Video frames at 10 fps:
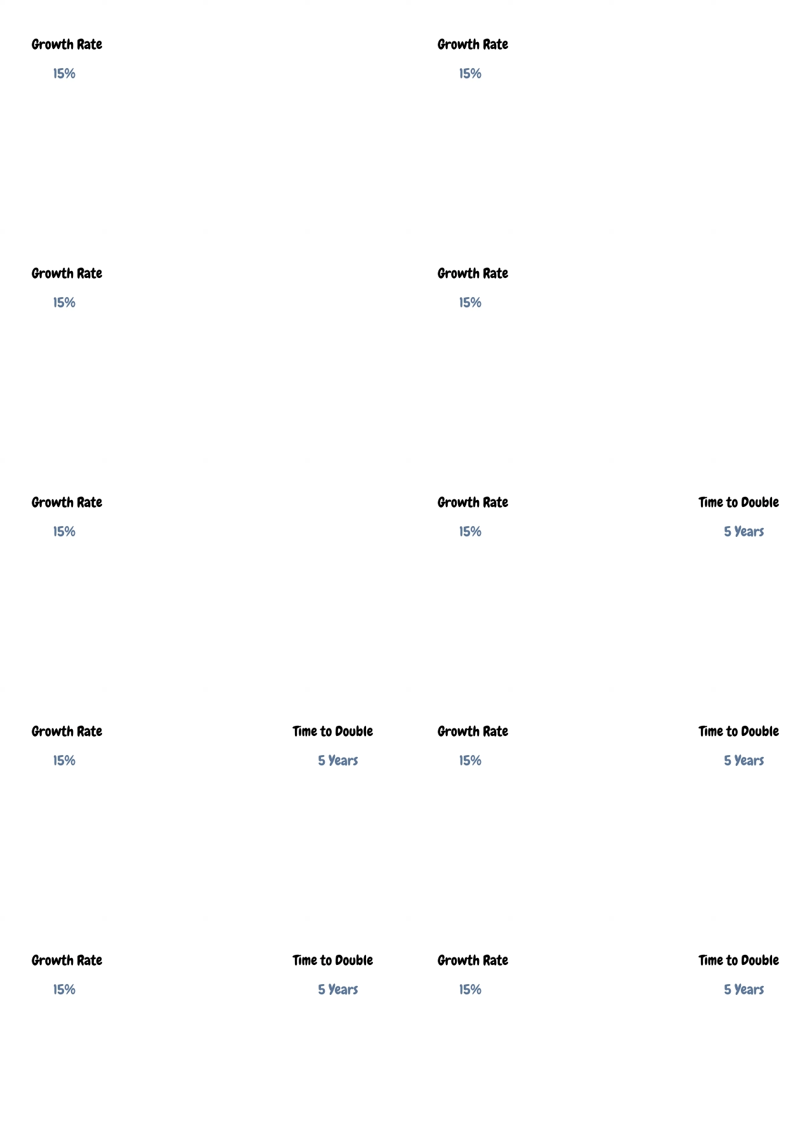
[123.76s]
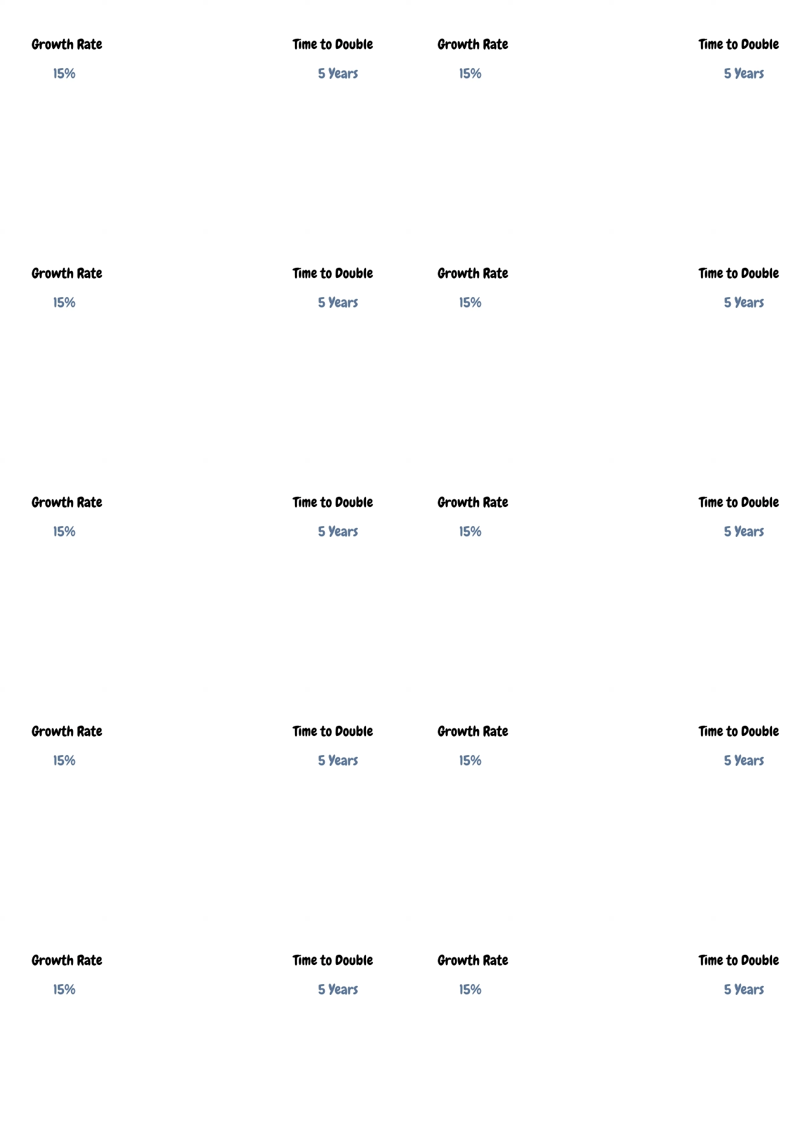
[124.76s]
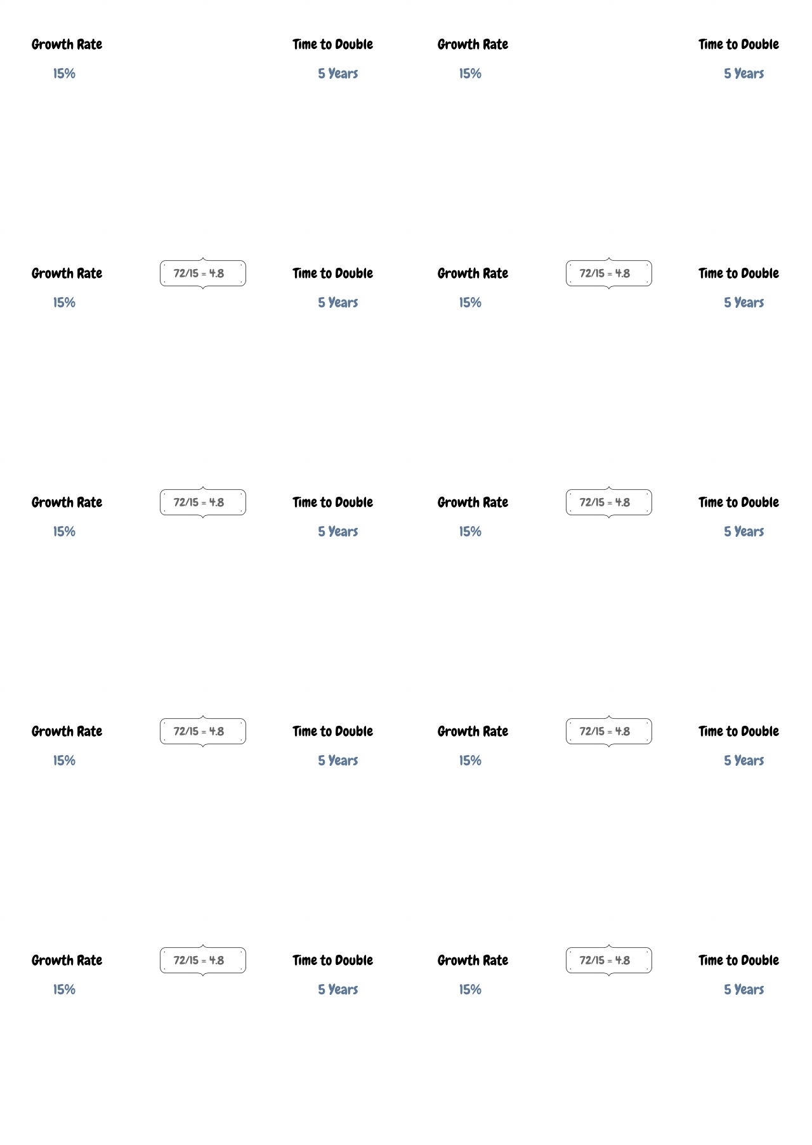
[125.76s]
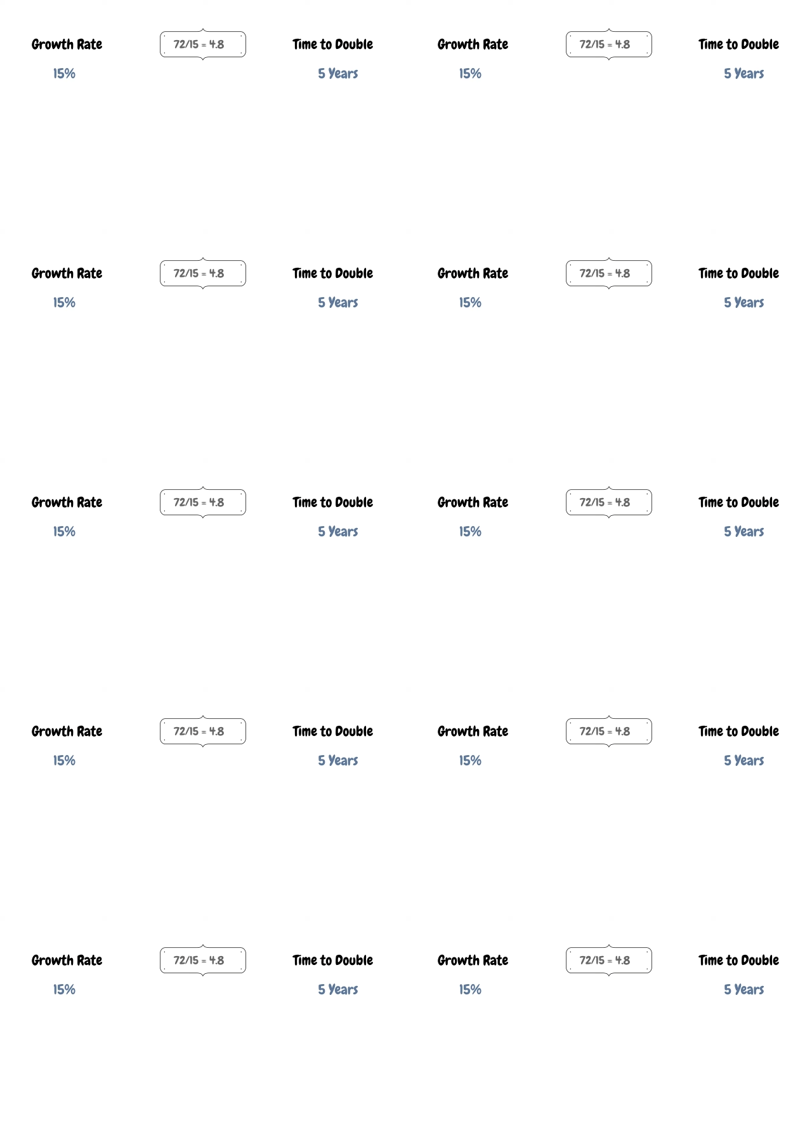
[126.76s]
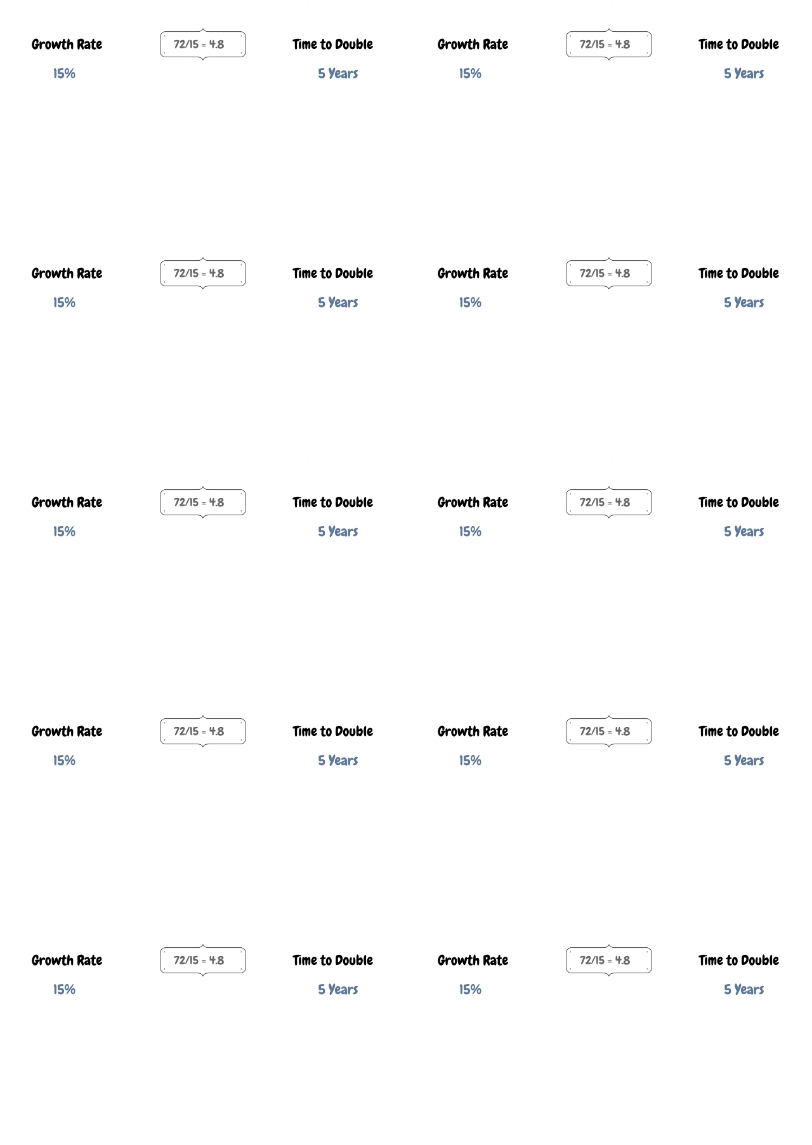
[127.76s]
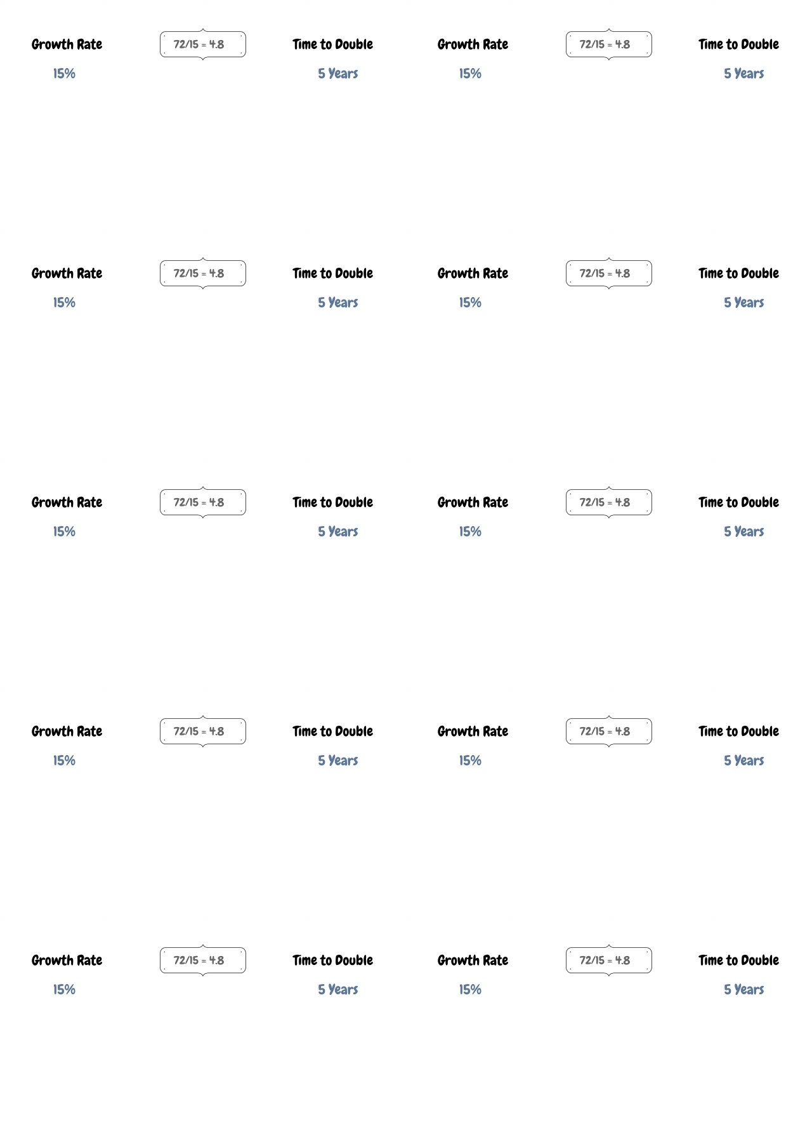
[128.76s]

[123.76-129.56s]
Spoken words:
[unreadable: no face in view]